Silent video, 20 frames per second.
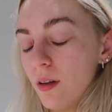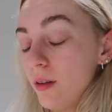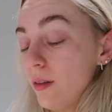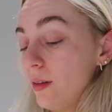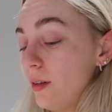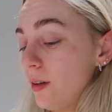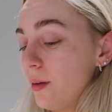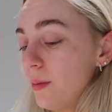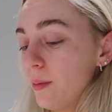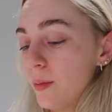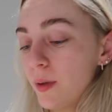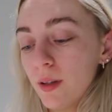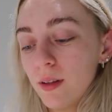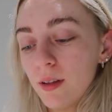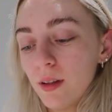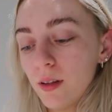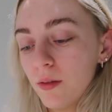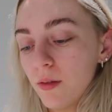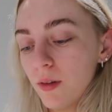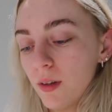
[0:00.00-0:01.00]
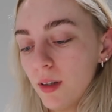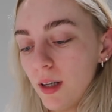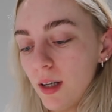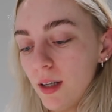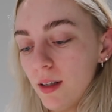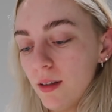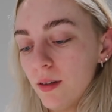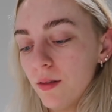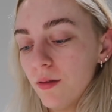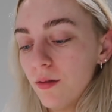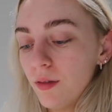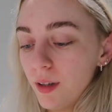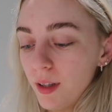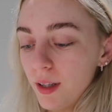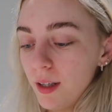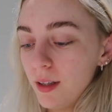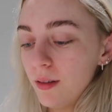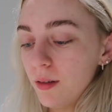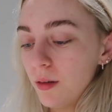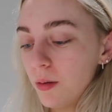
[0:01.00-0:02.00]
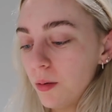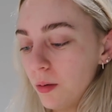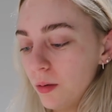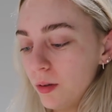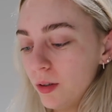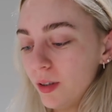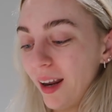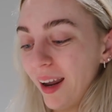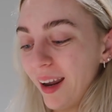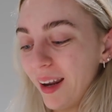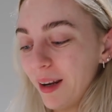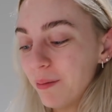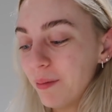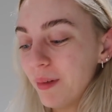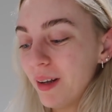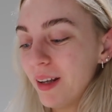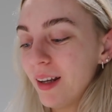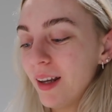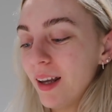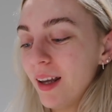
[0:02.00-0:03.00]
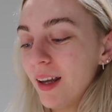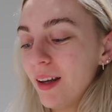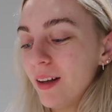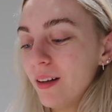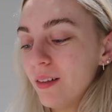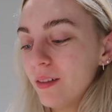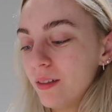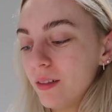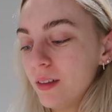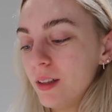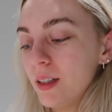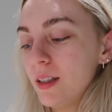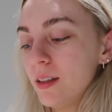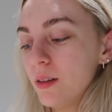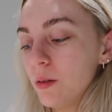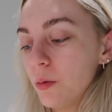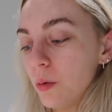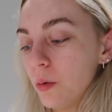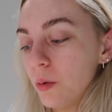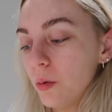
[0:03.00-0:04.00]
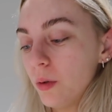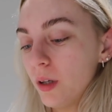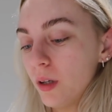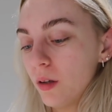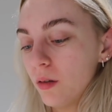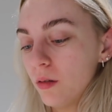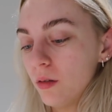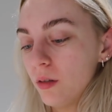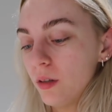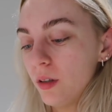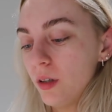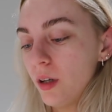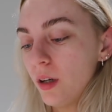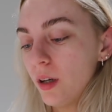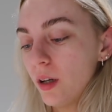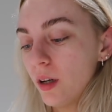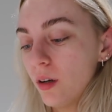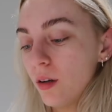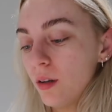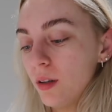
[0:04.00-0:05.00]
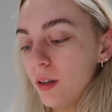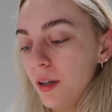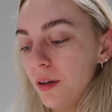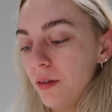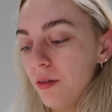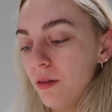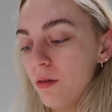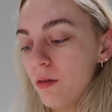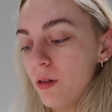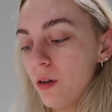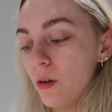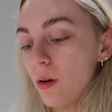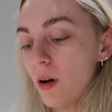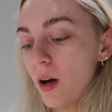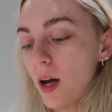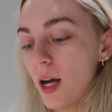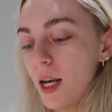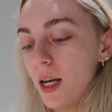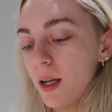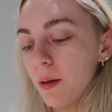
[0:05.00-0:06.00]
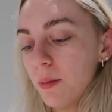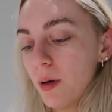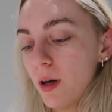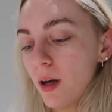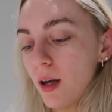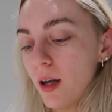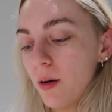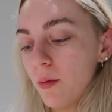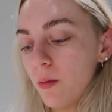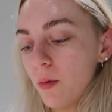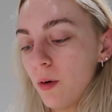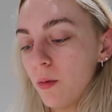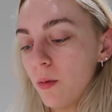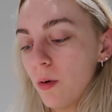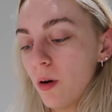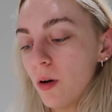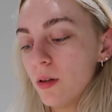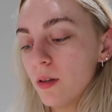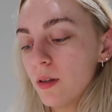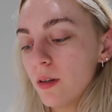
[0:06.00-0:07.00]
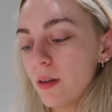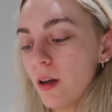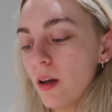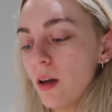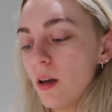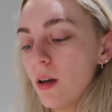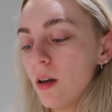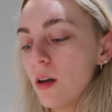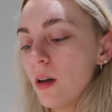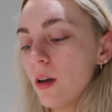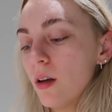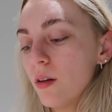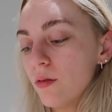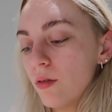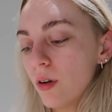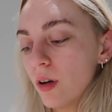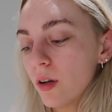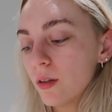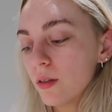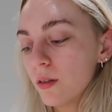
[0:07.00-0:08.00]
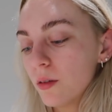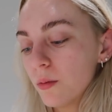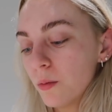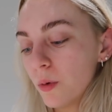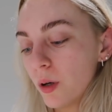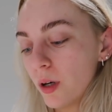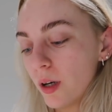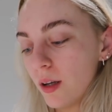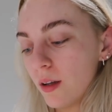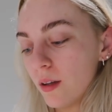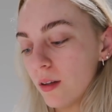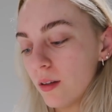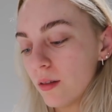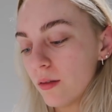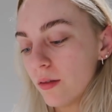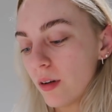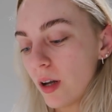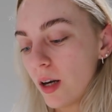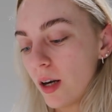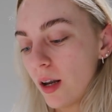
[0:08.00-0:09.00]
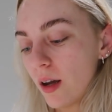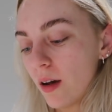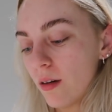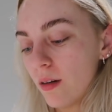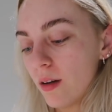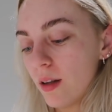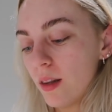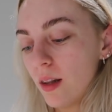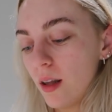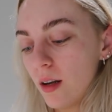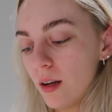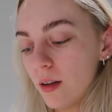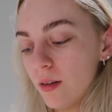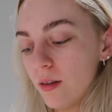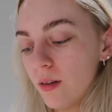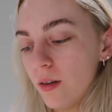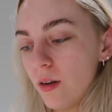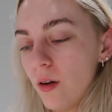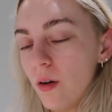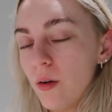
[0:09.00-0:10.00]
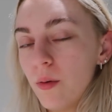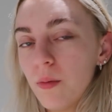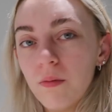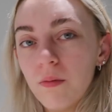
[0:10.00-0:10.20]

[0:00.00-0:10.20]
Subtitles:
Nope, that says release. Release all shame. Release all guilt. You cannot live if you're hiding behind what was. Focus on what is right now, and that is you.